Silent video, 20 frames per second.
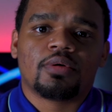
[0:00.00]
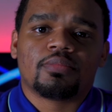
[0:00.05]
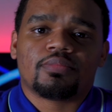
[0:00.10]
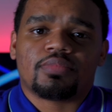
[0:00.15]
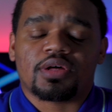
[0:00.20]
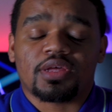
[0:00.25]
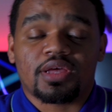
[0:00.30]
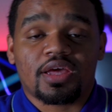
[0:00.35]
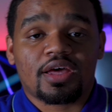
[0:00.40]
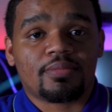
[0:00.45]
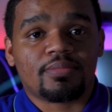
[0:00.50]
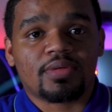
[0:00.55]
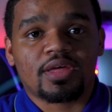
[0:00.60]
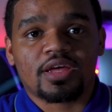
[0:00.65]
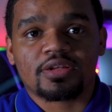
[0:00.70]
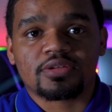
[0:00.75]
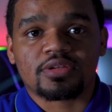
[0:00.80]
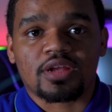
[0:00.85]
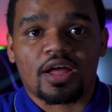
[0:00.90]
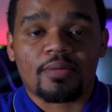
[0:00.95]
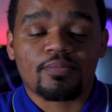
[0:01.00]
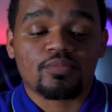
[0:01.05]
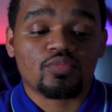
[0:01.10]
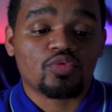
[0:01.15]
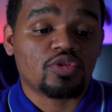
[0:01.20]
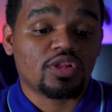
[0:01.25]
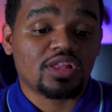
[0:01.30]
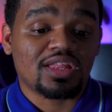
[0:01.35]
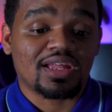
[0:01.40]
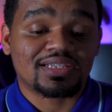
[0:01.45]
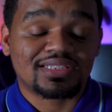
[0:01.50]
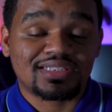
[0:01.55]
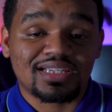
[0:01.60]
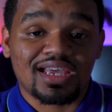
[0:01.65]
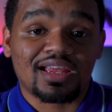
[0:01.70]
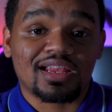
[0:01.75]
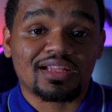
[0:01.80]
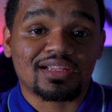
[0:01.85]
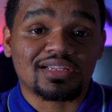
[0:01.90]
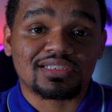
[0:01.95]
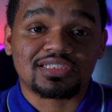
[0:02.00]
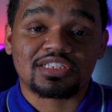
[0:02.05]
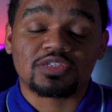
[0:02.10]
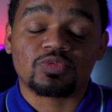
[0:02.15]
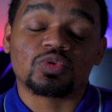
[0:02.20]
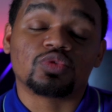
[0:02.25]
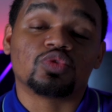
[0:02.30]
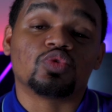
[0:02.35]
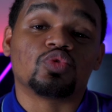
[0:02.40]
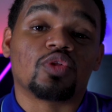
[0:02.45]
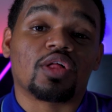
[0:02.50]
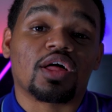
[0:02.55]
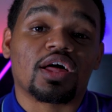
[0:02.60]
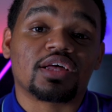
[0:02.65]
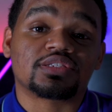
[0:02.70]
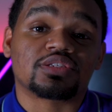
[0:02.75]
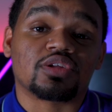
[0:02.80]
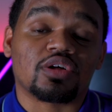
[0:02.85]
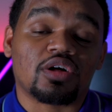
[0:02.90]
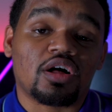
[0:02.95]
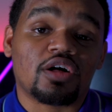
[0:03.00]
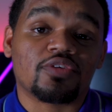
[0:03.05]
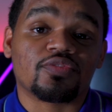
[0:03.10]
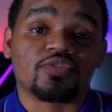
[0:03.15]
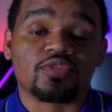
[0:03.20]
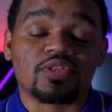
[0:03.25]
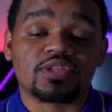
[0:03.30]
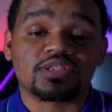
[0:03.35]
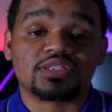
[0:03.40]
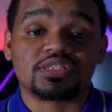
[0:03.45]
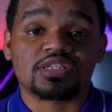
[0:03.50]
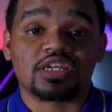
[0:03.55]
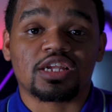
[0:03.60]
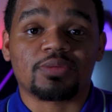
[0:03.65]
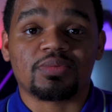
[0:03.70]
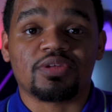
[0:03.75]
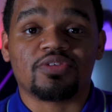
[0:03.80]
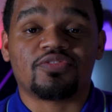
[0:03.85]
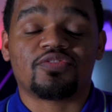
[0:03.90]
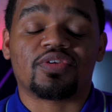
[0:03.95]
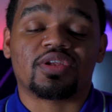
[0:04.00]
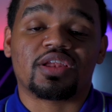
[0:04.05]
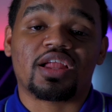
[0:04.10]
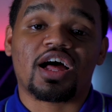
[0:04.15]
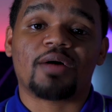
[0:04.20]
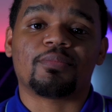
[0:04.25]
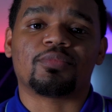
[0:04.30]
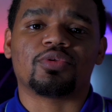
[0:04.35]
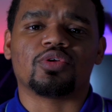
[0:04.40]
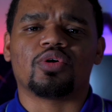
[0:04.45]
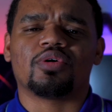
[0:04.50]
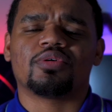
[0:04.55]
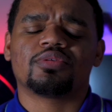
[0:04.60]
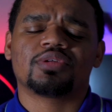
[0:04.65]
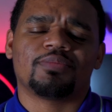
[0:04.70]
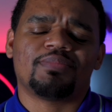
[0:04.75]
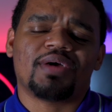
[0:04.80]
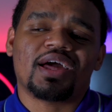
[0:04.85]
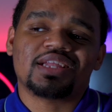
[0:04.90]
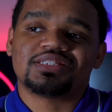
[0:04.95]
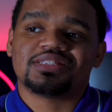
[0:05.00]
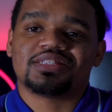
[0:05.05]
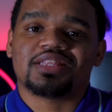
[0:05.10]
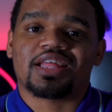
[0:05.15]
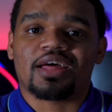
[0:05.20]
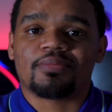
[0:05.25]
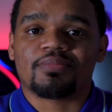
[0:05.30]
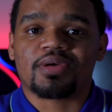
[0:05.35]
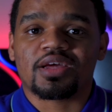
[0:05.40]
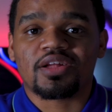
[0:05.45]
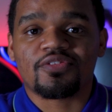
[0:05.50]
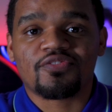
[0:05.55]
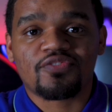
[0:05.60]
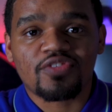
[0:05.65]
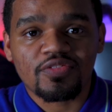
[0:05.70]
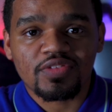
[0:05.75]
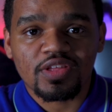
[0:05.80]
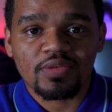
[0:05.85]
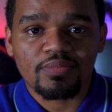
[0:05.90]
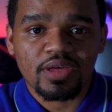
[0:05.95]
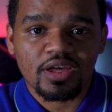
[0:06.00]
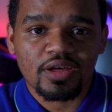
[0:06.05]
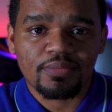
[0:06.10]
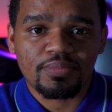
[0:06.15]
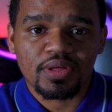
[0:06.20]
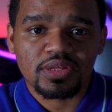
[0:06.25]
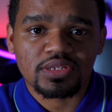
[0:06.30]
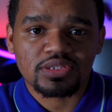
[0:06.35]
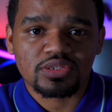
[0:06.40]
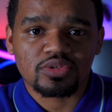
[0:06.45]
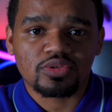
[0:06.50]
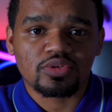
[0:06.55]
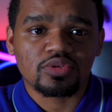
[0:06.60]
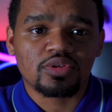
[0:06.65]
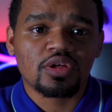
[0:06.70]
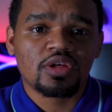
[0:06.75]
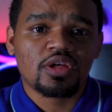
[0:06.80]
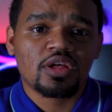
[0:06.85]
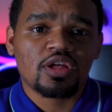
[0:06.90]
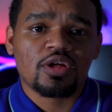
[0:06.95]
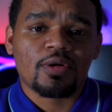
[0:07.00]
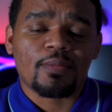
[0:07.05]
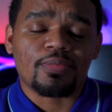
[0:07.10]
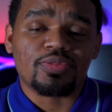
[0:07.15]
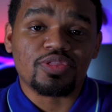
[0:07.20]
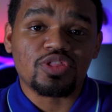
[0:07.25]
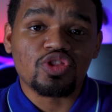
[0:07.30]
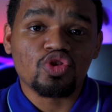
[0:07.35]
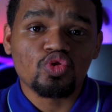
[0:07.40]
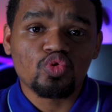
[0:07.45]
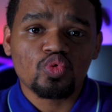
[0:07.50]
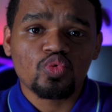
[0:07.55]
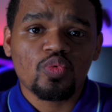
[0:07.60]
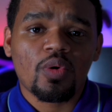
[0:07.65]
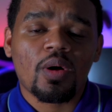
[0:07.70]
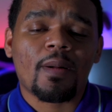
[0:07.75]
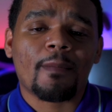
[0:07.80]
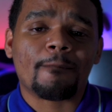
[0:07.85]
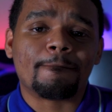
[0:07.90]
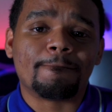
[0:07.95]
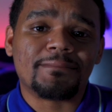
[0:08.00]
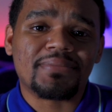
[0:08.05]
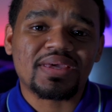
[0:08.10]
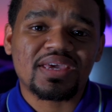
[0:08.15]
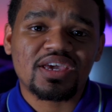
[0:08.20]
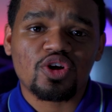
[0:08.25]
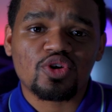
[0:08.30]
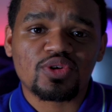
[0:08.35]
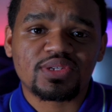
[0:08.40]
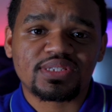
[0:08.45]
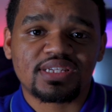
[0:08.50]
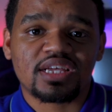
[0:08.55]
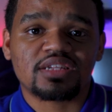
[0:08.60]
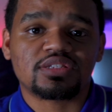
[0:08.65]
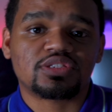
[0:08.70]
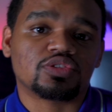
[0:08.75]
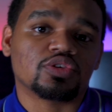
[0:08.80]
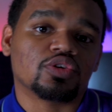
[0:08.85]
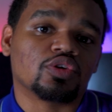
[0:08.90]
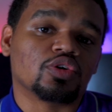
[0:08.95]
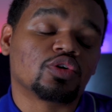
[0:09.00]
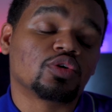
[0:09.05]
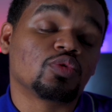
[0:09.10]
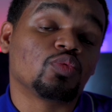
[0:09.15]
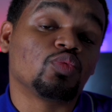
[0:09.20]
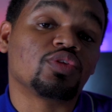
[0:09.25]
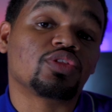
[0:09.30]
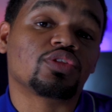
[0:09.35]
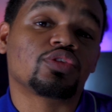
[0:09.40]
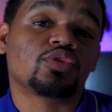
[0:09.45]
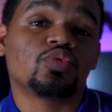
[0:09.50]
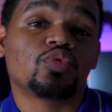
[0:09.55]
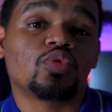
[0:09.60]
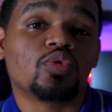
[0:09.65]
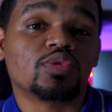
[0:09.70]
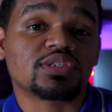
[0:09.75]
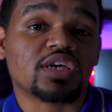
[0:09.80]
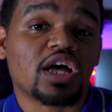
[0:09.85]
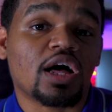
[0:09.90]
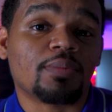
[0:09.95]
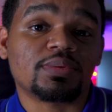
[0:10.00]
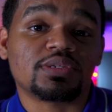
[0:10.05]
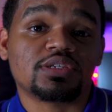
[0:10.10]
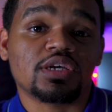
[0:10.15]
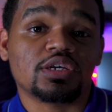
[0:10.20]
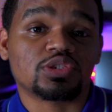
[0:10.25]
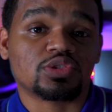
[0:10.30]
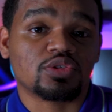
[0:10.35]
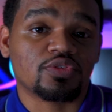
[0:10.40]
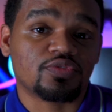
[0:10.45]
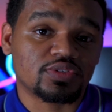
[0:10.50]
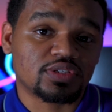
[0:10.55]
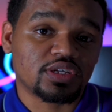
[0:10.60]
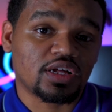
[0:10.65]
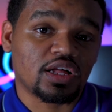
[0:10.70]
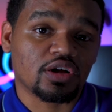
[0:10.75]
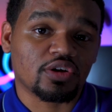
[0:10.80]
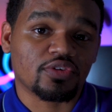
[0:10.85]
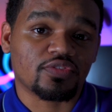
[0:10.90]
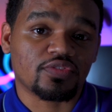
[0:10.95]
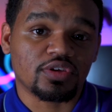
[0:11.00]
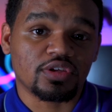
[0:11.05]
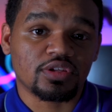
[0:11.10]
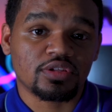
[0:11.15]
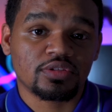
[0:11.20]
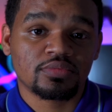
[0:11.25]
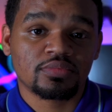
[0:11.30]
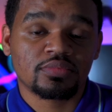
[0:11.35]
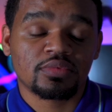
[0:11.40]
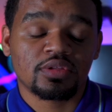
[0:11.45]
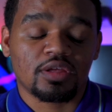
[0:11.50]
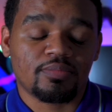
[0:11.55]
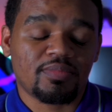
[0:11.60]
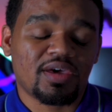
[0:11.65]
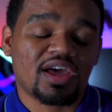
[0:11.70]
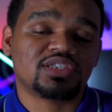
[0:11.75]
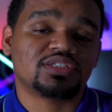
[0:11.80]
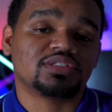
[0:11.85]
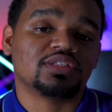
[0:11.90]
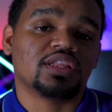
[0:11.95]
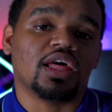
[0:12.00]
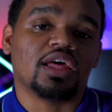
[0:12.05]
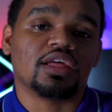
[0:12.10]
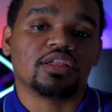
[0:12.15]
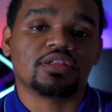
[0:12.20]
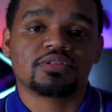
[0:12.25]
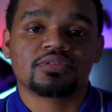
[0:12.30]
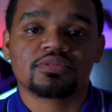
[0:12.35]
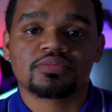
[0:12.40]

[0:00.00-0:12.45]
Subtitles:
But yeah, man, I'm really excited to see what Google has to offer. This is going to be phenomenal. Imagine that, man, a 50 megapixel new bigger sensor with Google's computational photography. Imagine that.